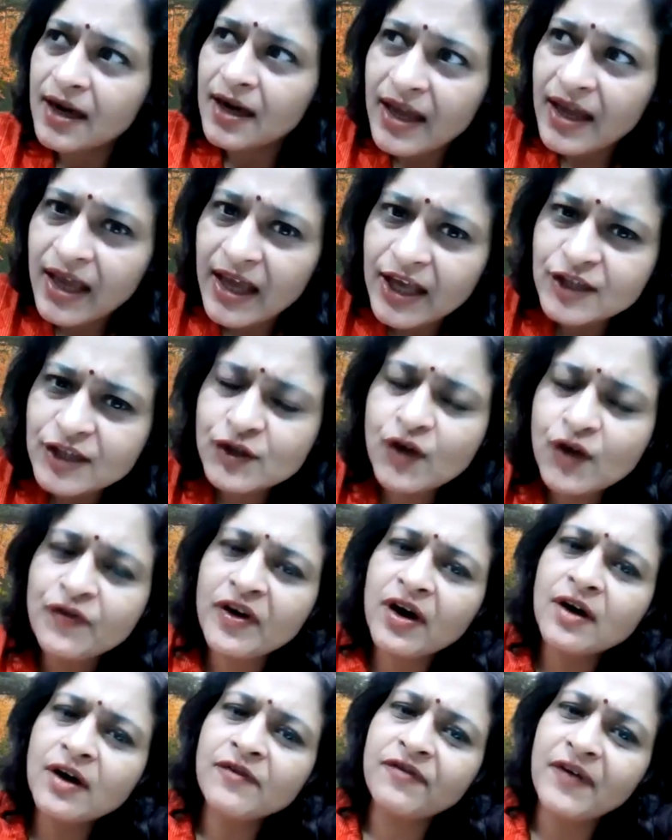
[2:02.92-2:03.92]
a case
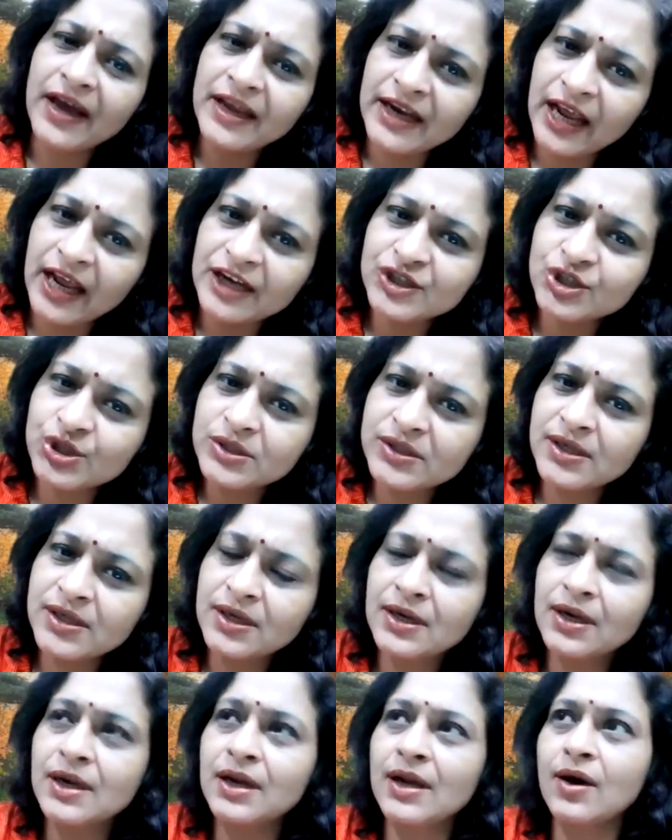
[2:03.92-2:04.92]
of a
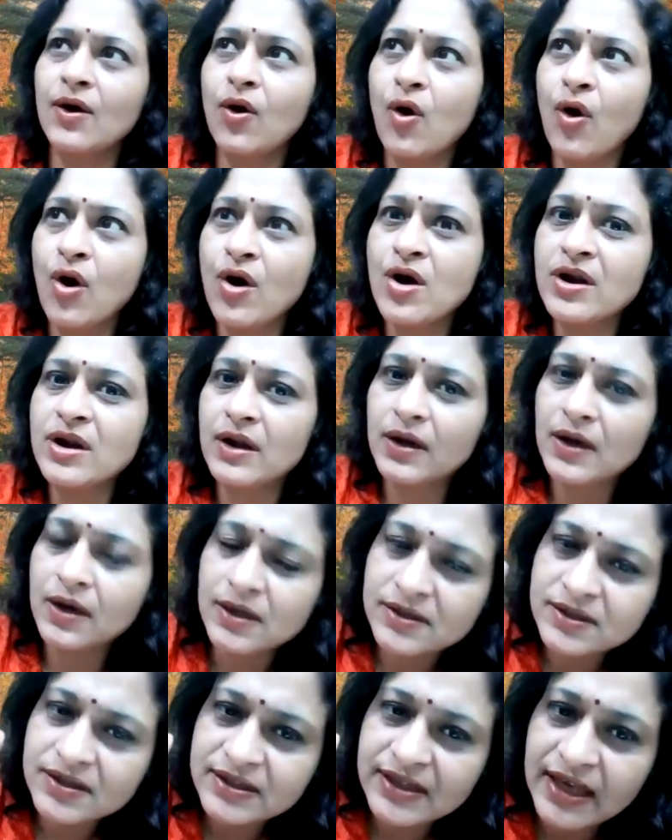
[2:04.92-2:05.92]
financial or
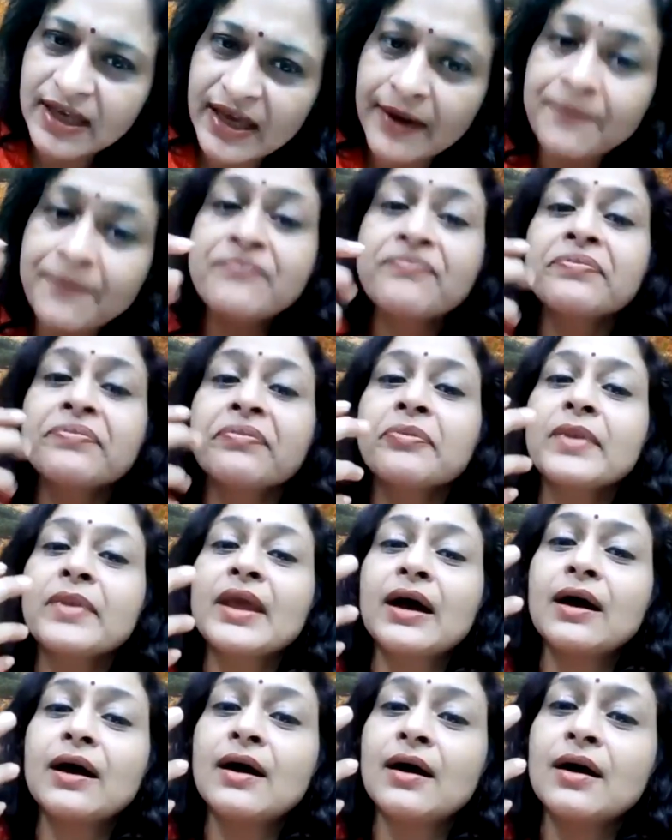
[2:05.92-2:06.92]
uh, say,
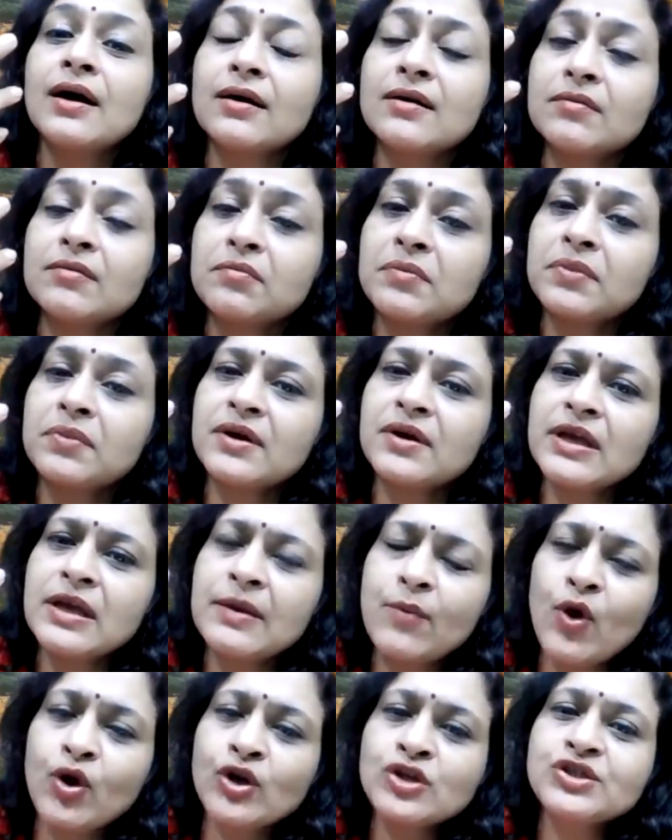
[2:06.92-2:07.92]
uh,
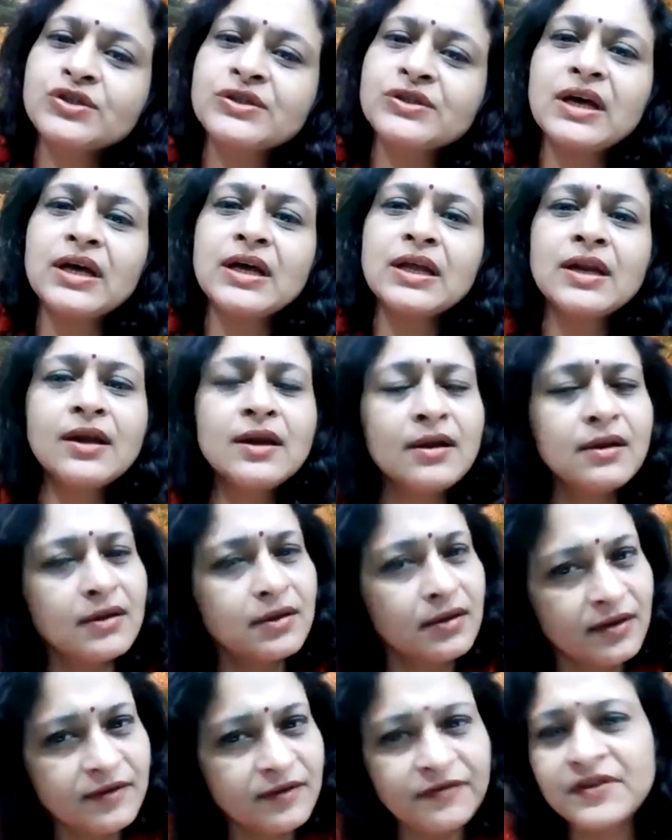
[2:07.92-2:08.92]
emotional,
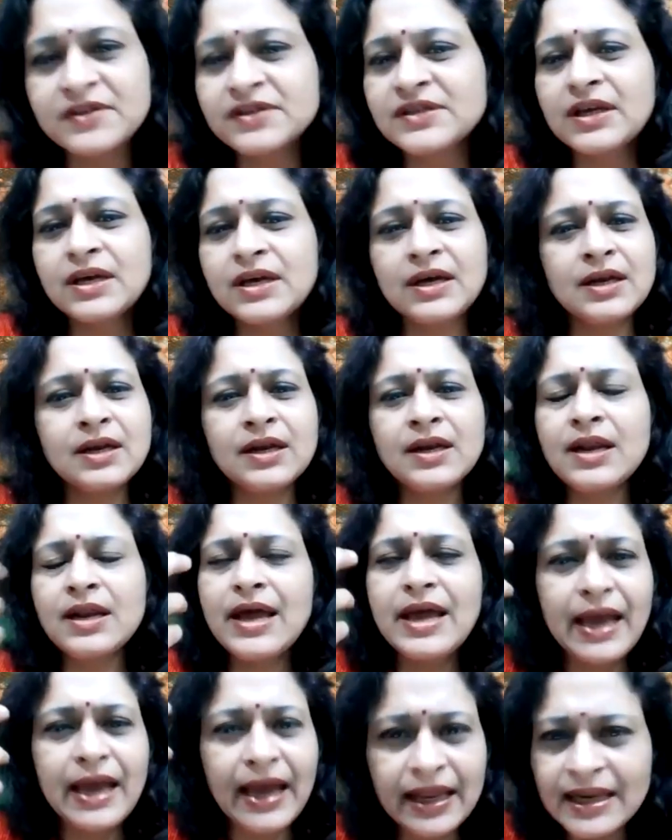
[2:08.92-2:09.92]

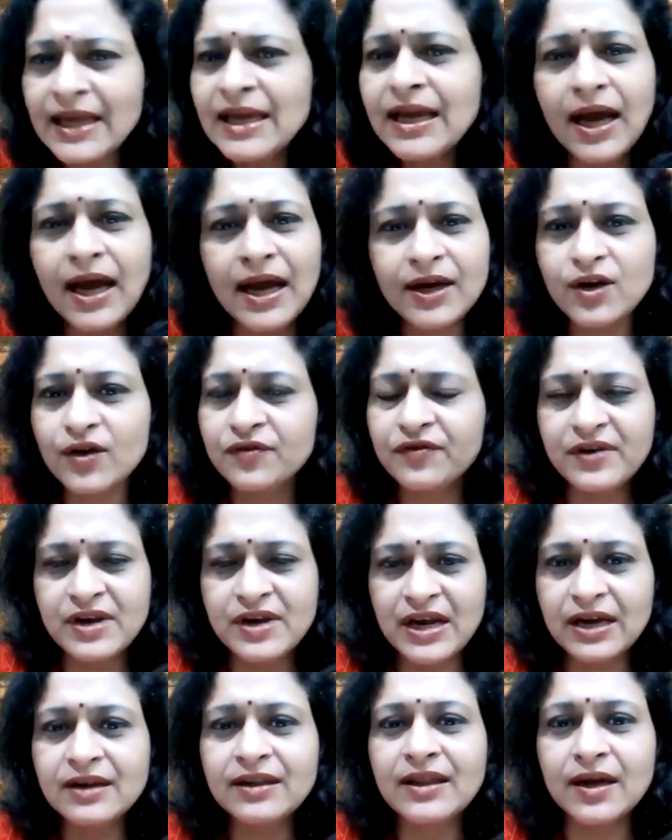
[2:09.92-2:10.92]
physical, any kind of
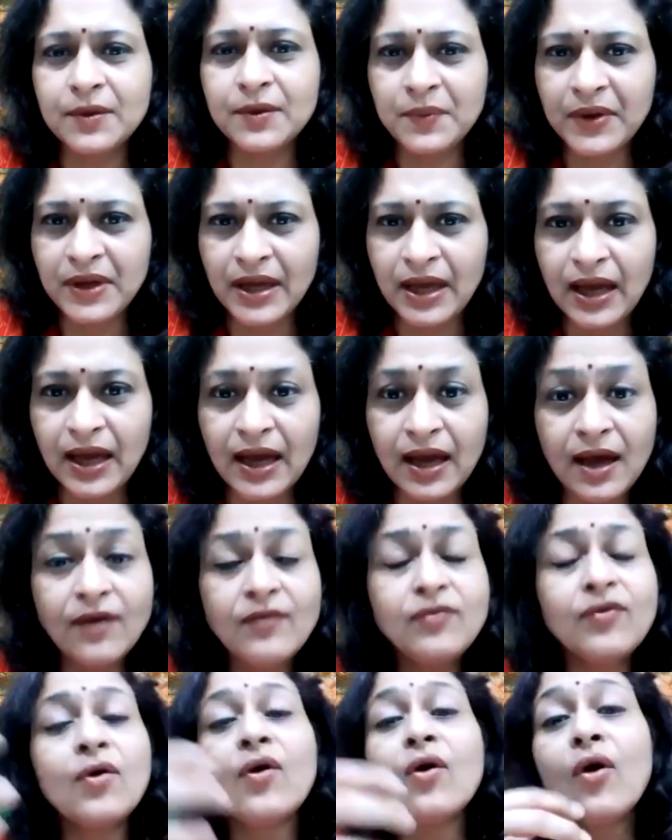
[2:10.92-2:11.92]
need that we
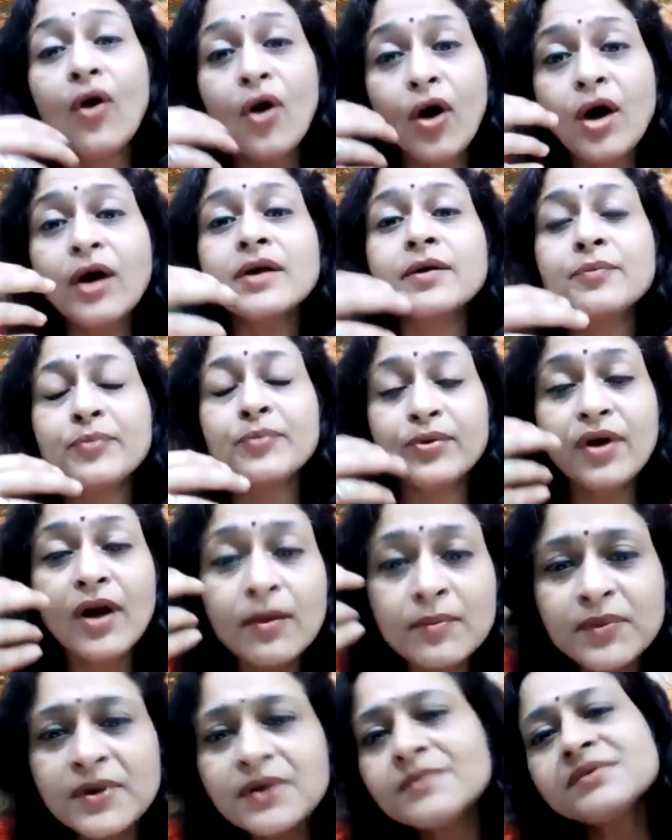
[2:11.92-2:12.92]
have or
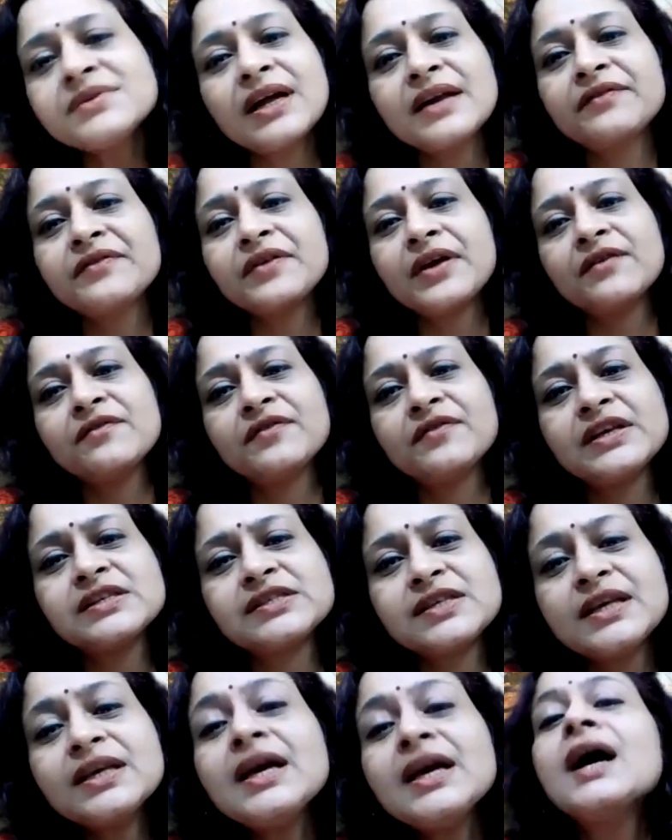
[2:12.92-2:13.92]
problems that we are
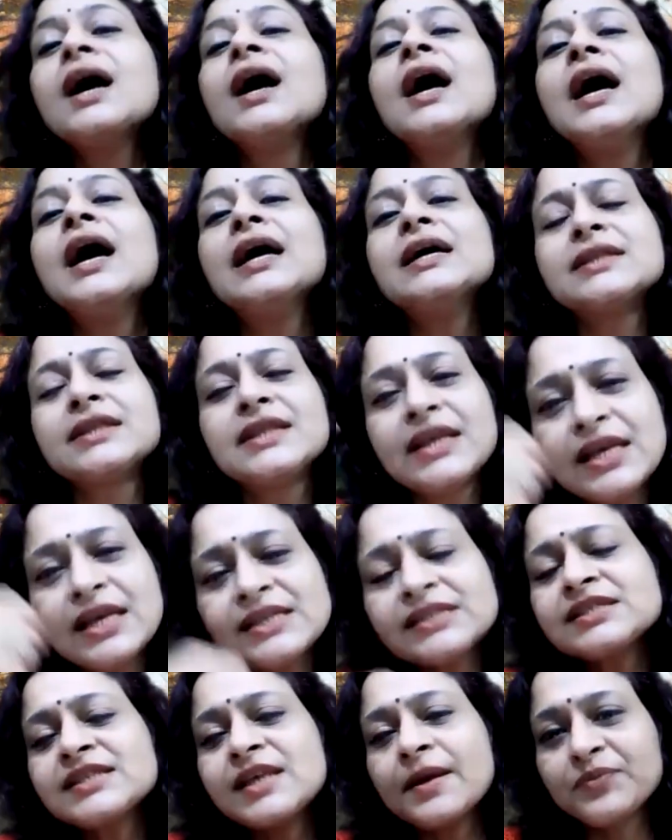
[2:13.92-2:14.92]
facing,
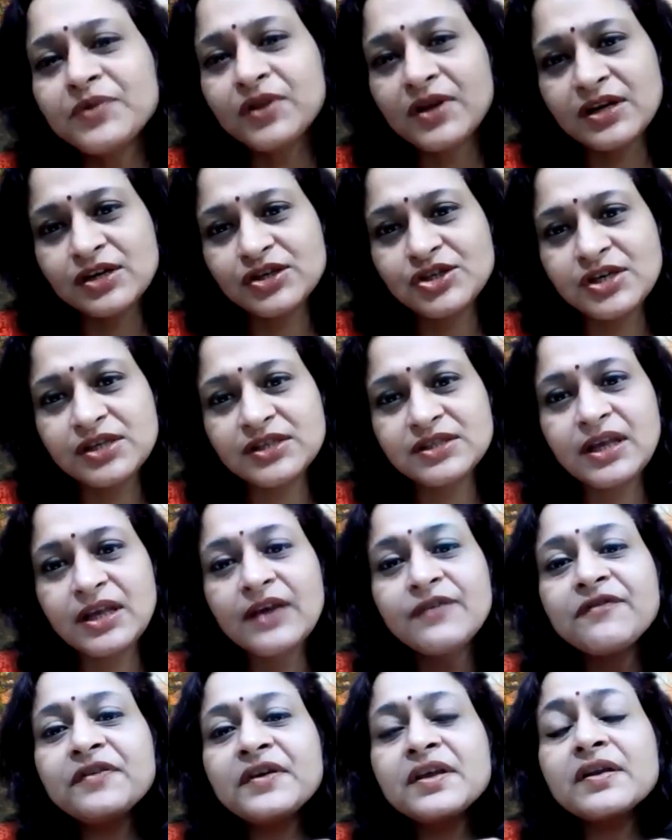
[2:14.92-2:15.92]
these
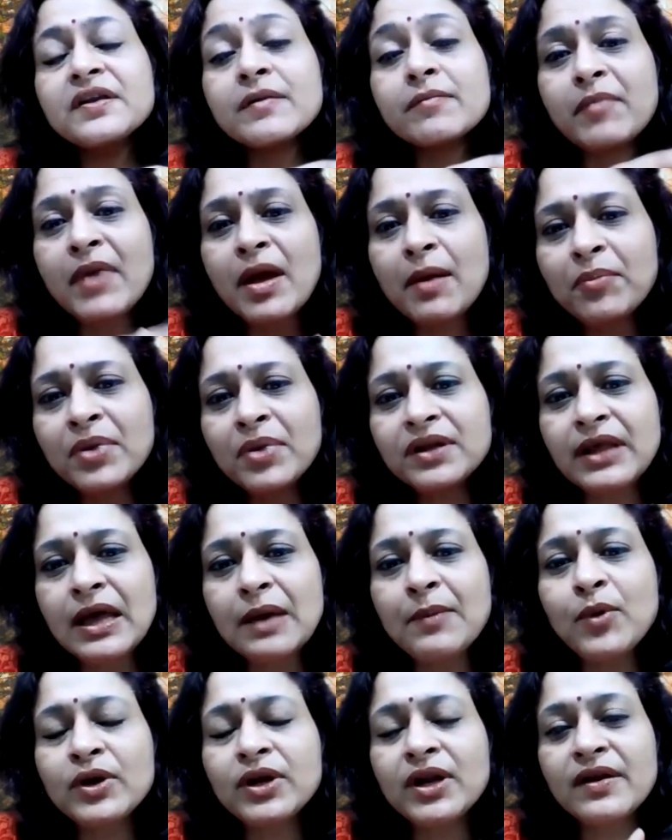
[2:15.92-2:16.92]
Saptarishis, if we remember
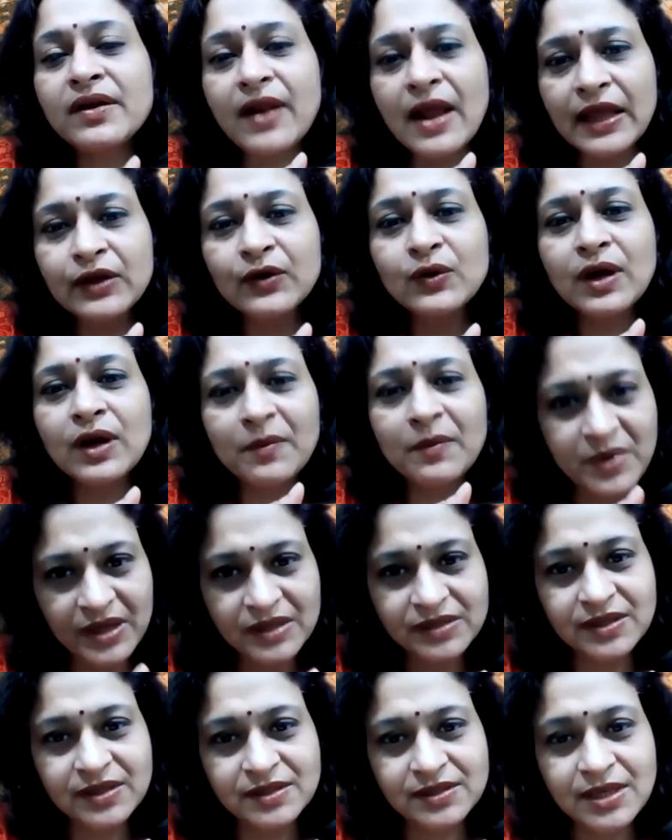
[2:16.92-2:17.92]
them on a regular
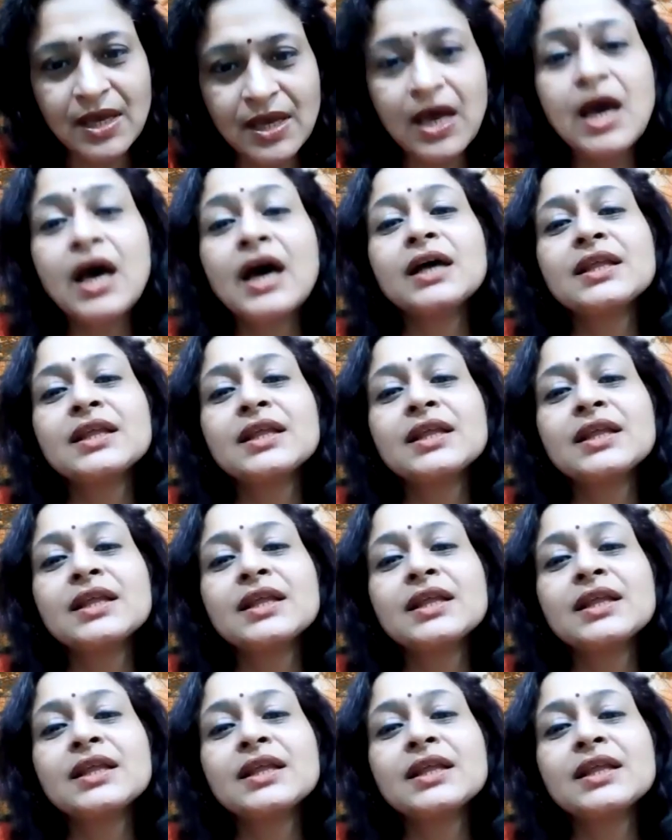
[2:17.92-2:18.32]
basis,